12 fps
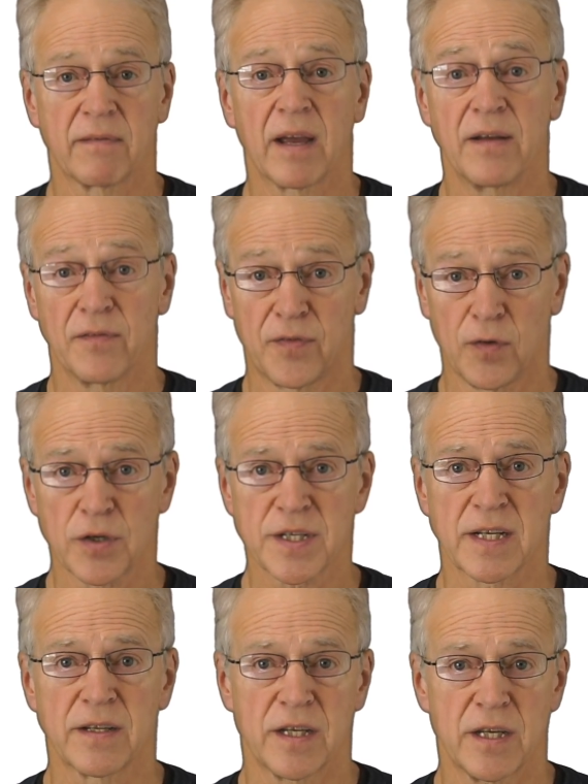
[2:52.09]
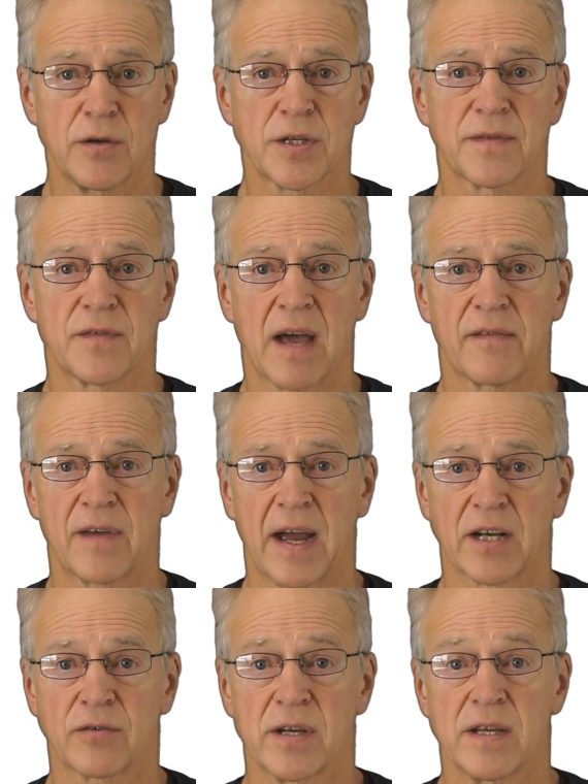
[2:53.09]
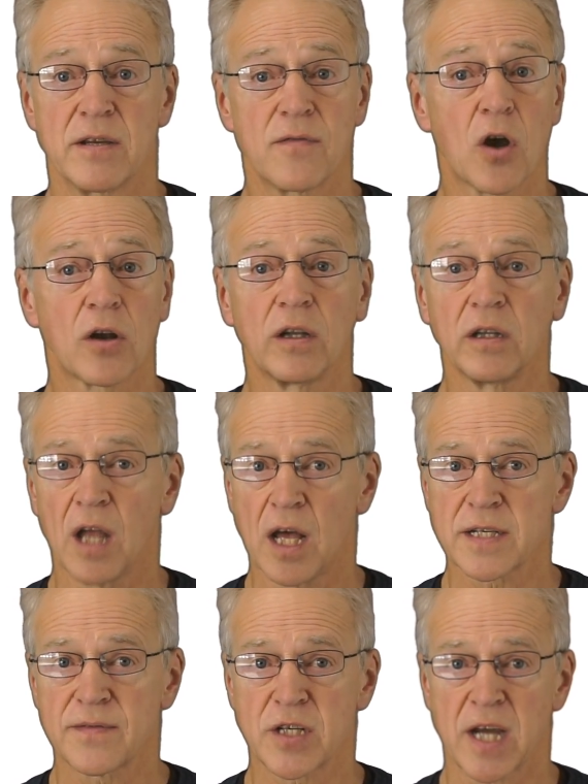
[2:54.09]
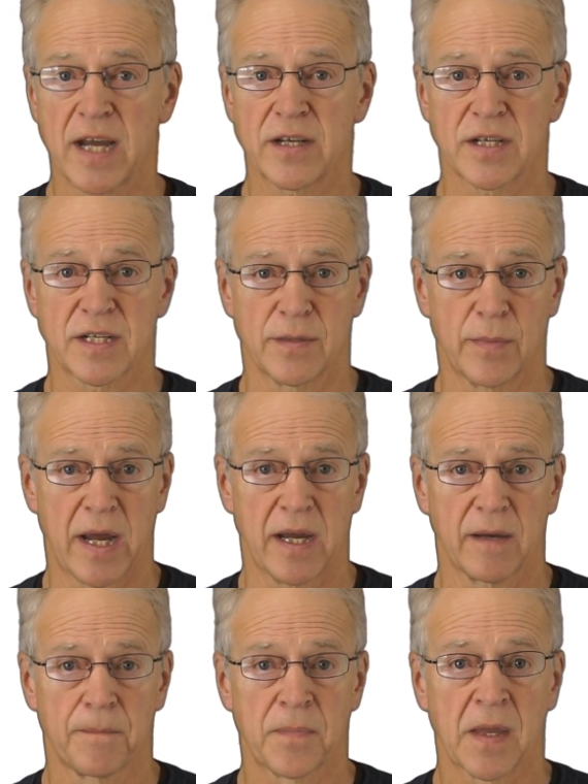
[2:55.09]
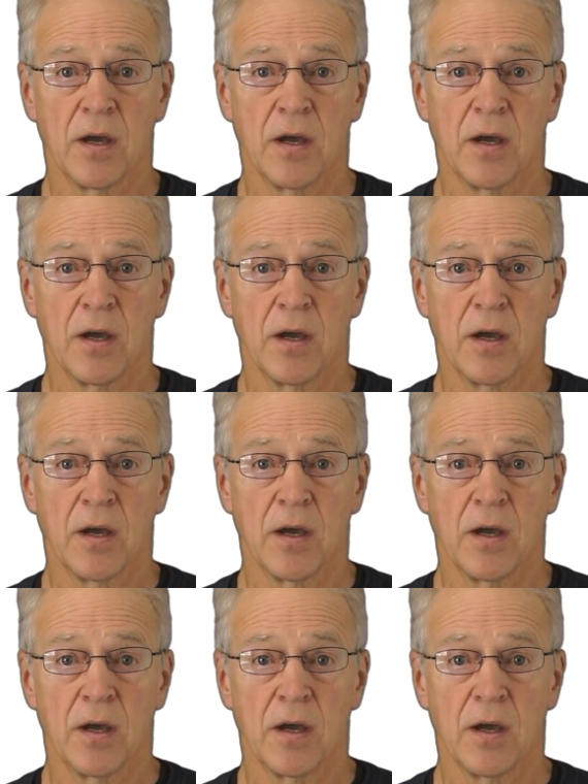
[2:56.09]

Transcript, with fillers: enforcing the use of that factory, you've got a lot of changes to make.